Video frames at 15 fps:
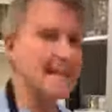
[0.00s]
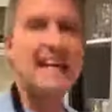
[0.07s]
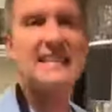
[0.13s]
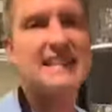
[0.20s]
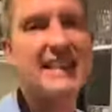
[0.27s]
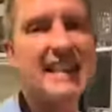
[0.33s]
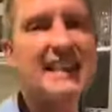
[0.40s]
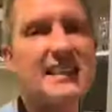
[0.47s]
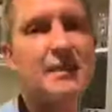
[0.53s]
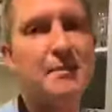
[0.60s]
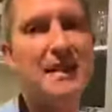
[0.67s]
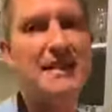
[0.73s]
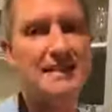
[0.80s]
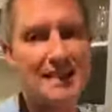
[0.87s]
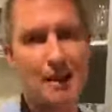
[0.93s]
the
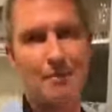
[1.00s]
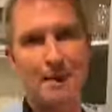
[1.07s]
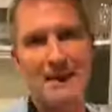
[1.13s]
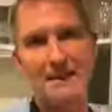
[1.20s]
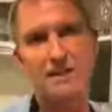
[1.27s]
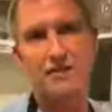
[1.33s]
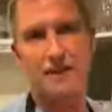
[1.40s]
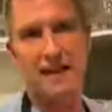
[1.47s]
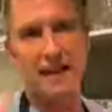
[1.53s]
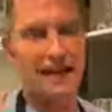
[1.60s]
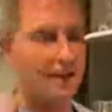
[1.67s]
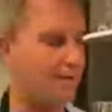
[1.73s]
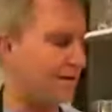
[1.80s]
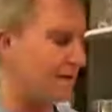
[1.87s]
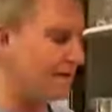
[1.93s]
antihistamine tablets for the
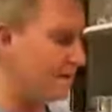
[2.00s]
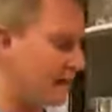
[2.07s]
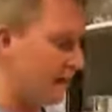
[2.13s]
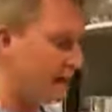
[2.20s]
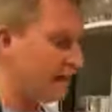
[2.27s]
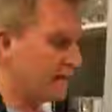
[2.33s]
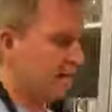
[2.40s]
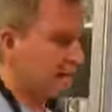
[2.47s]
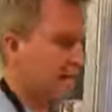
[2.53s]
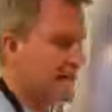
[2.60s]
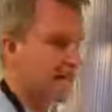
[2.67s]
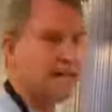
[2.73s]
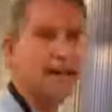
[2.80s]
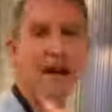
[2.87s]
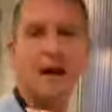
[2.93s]
hay fever.
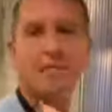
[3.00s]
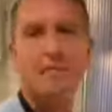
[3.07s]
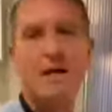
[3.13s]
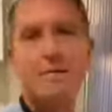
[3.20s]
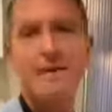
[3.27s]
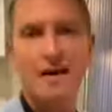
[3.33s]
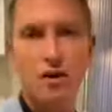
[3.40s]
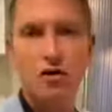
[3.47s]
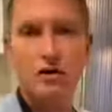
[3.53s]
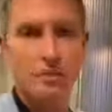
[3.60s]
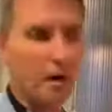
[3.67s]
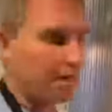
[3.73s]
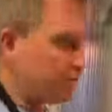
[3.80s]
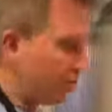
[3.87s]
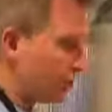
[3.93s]
They make me lose
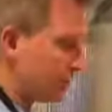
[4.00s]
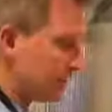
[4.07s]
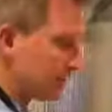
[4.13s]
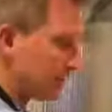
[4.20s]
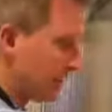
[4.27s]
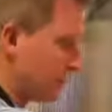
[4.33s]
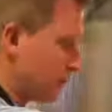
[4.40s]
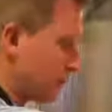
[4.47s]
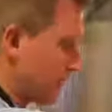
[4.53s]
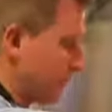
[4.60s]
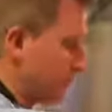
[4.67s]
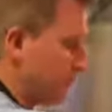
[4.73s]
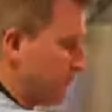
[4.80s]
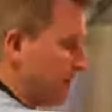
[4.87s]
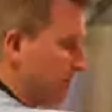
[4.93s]
my voice a little bit.